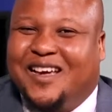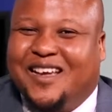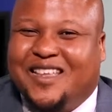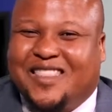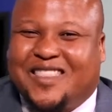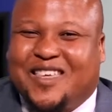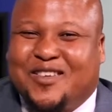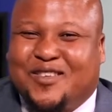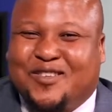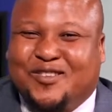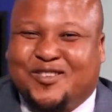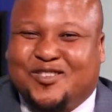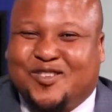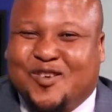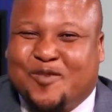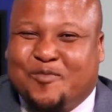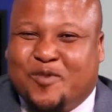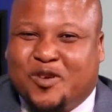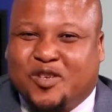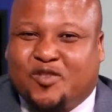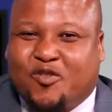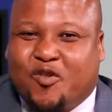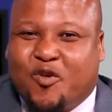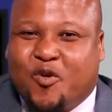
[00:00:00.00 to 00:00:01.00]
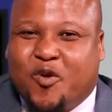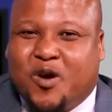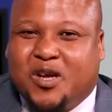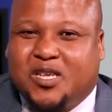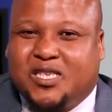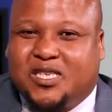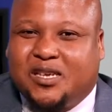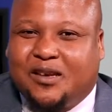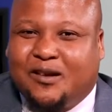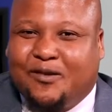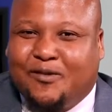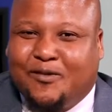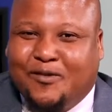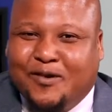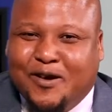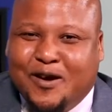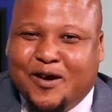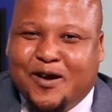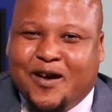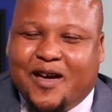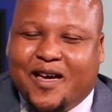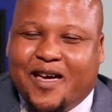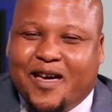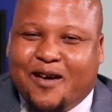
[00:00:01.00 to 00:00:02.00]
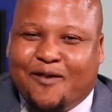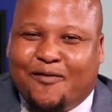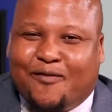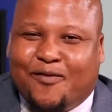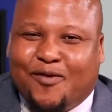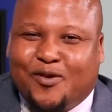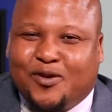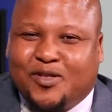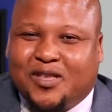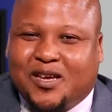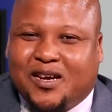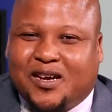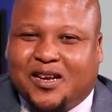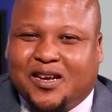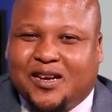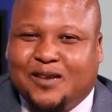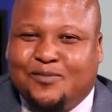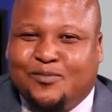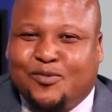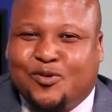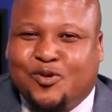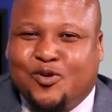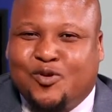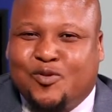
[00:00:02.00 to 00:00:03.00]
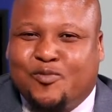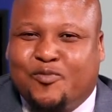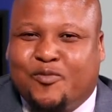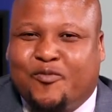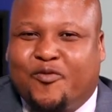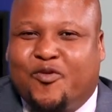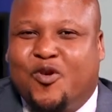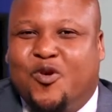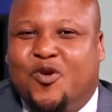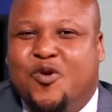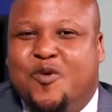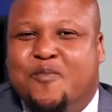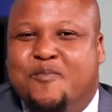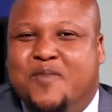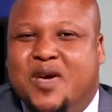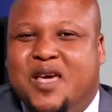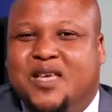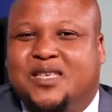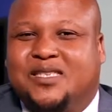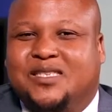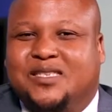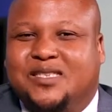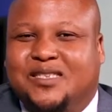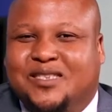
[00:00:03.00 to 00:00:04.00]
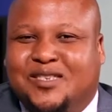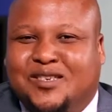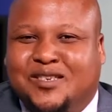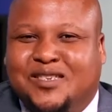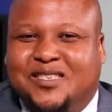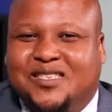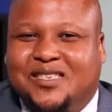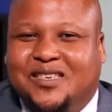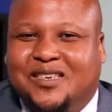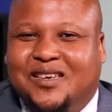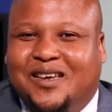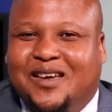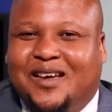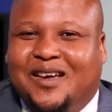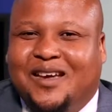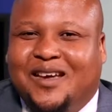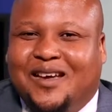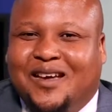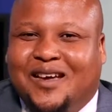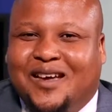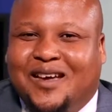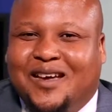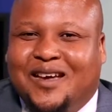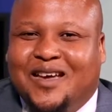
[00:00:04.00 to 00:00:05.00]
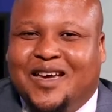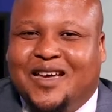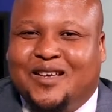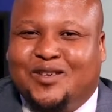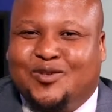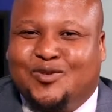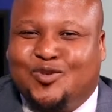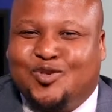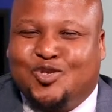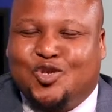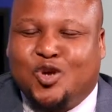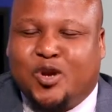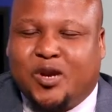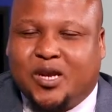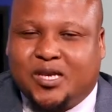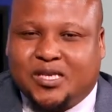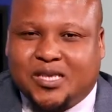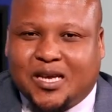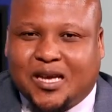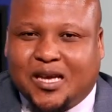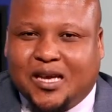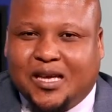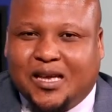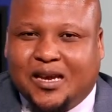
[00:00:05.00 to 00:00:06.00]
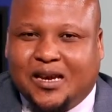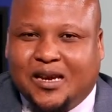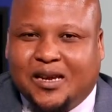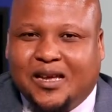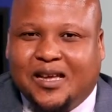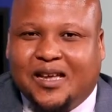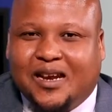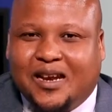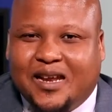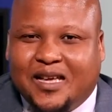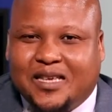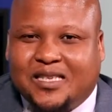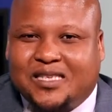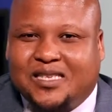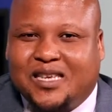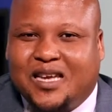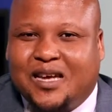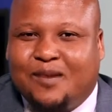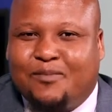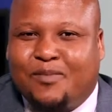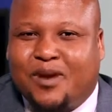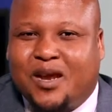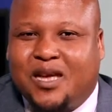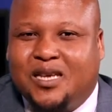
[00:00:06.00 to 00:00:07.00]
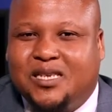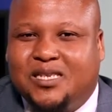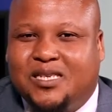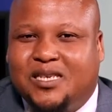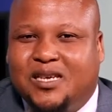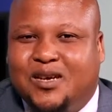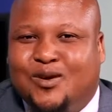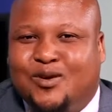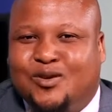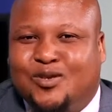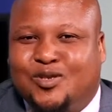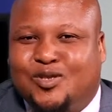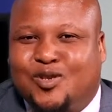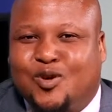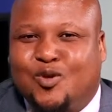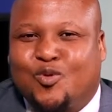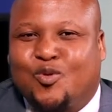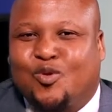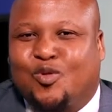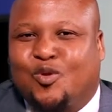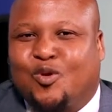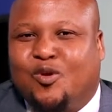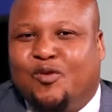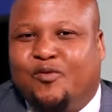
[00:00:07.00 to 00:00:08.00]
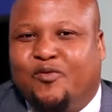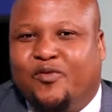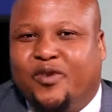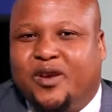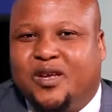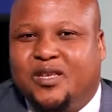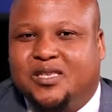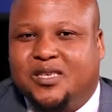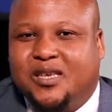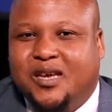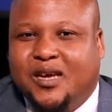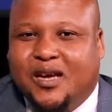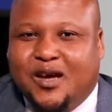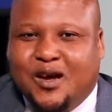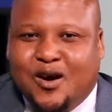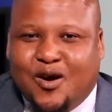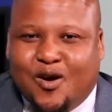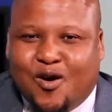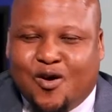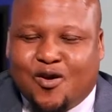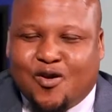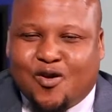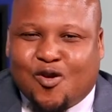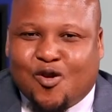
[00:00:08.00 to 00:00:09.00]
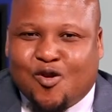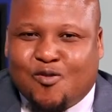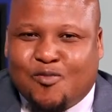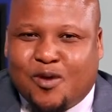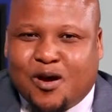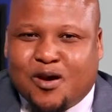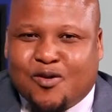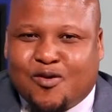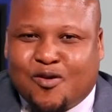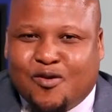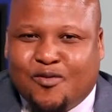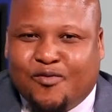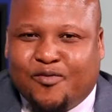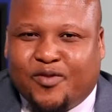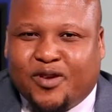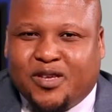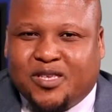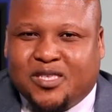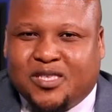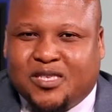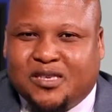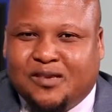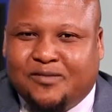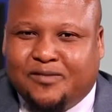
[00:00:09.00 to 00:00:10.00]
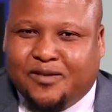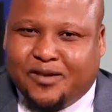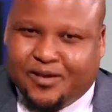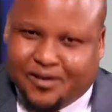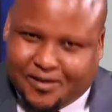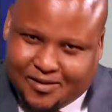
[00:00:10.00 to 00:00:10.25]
Thank you so much for watching. Follow the Cream Group, follow Mace Treezy, and do join us again next time right here on Talk with Confidence on Global Conference TV.